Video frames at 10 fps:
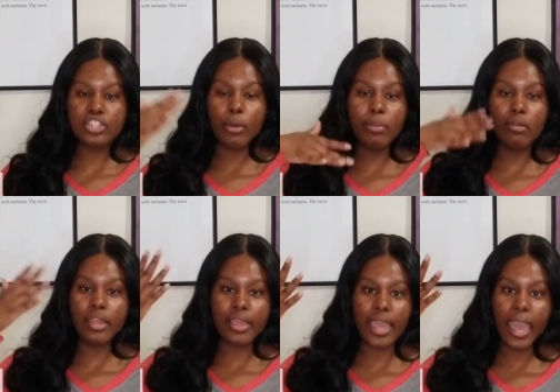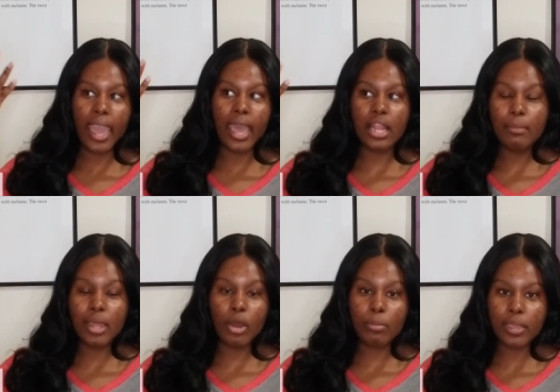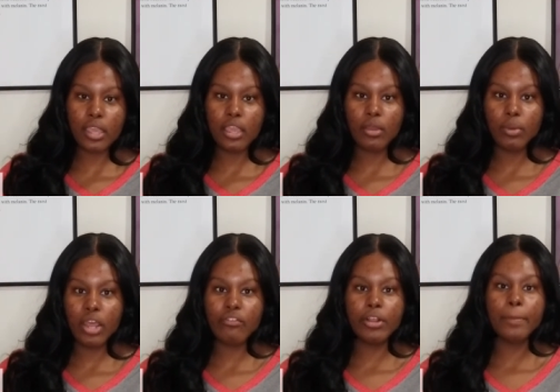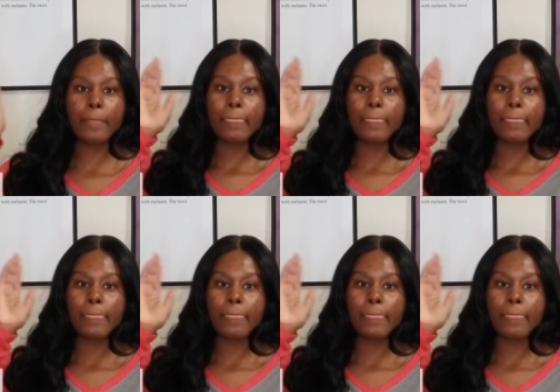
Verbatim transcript: so building K, LMNOP, whatever,